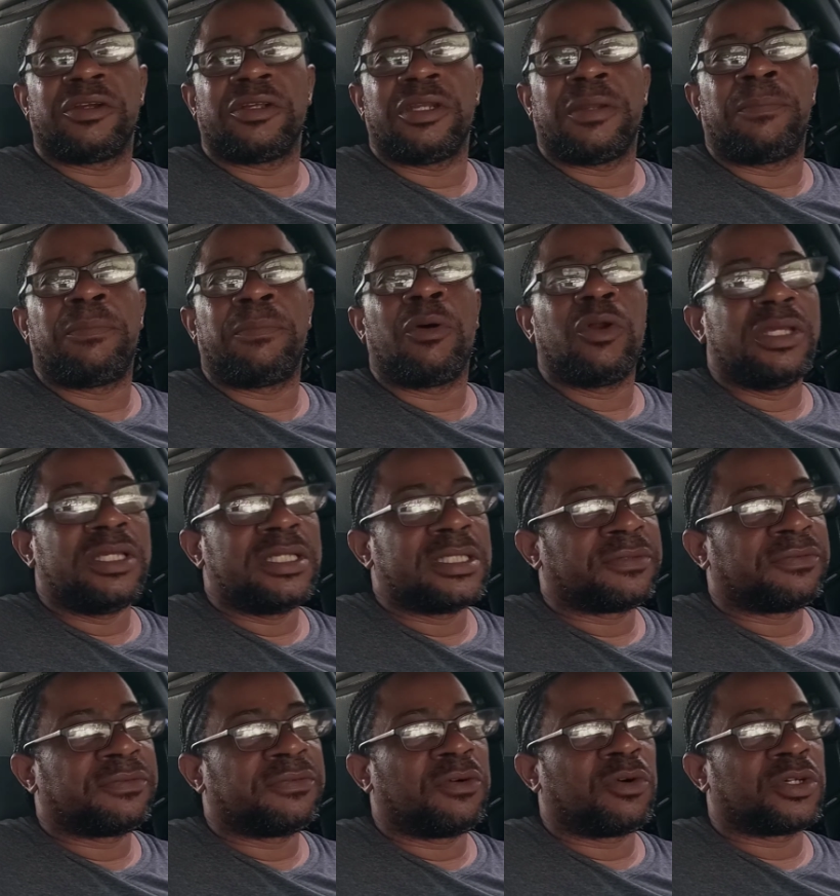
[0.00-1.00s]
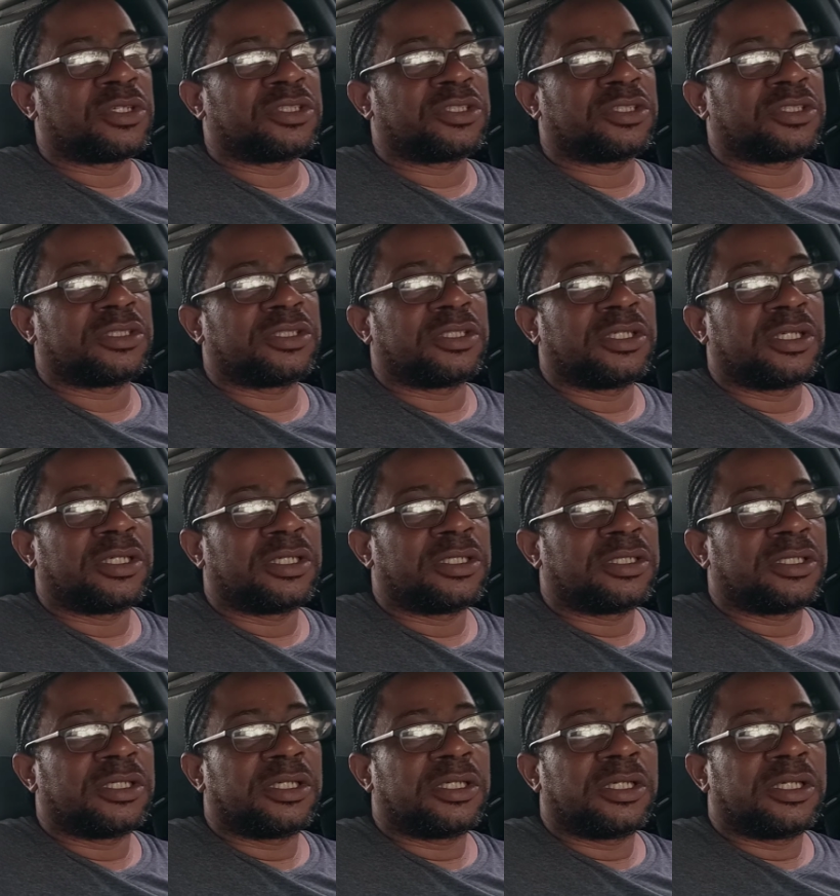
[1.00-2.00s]
the police force,
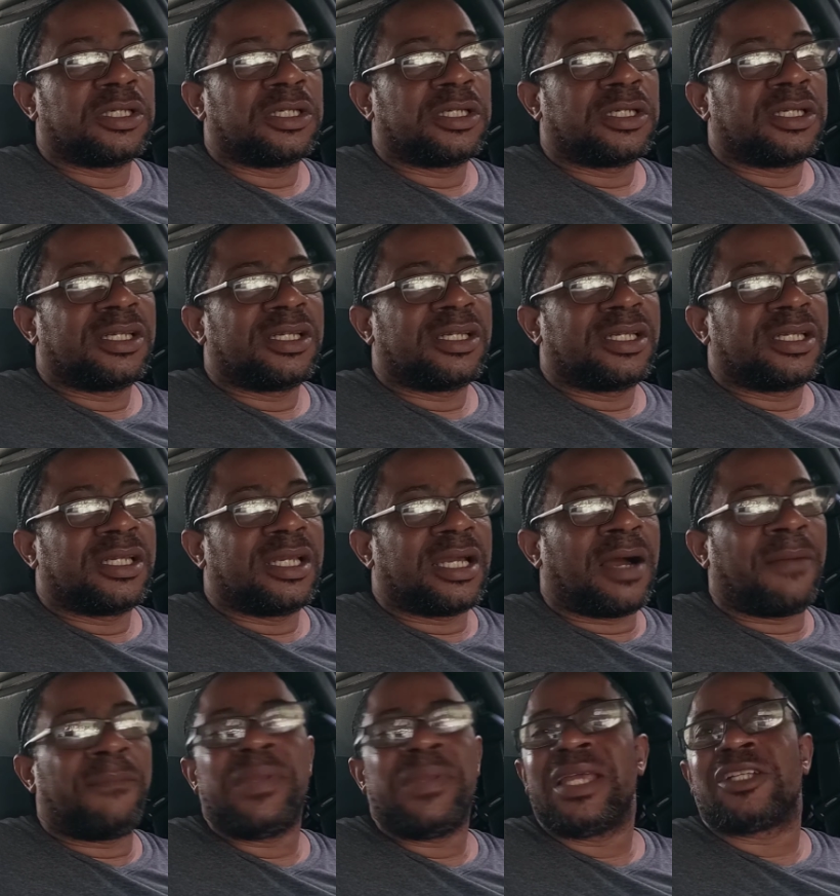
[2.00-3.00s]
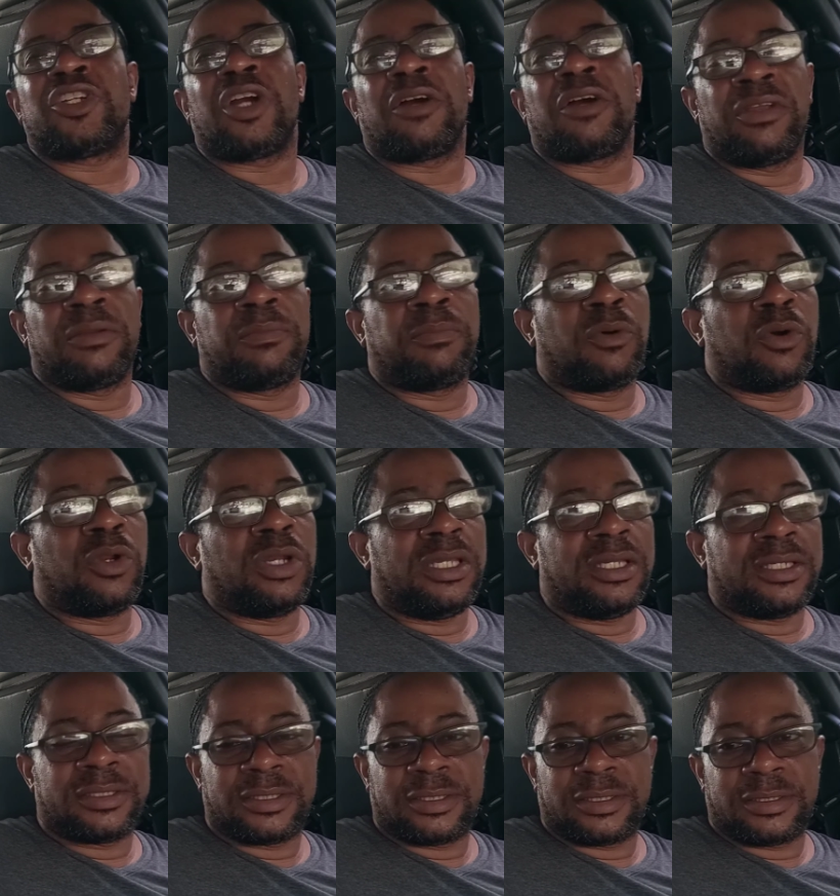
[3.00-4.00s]
be a traffic
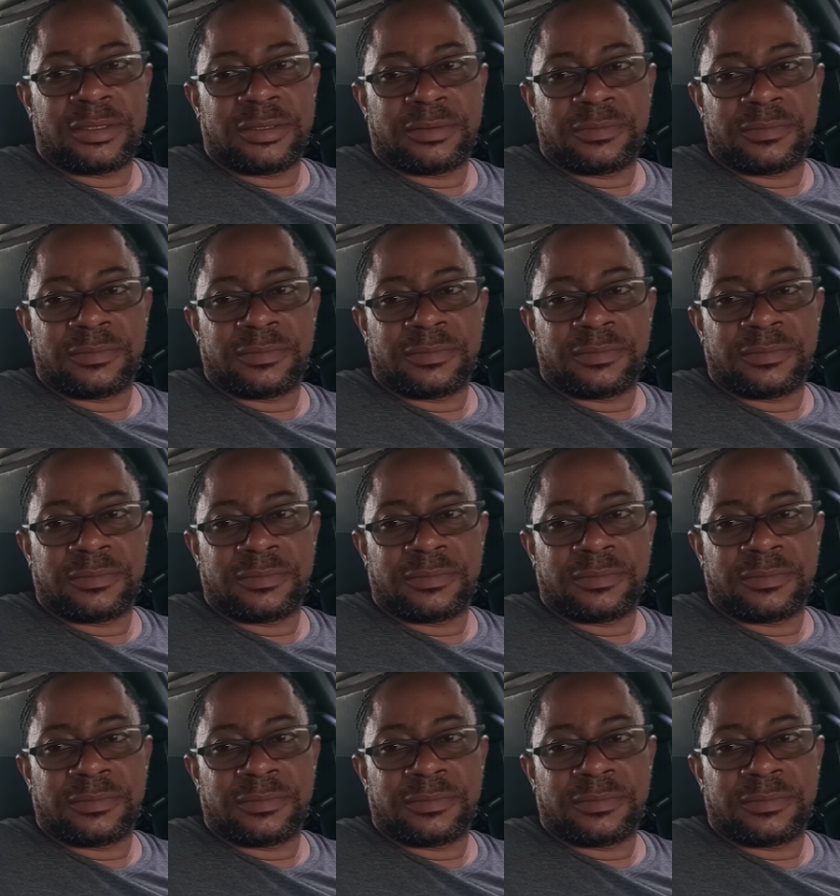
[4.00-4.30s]
police.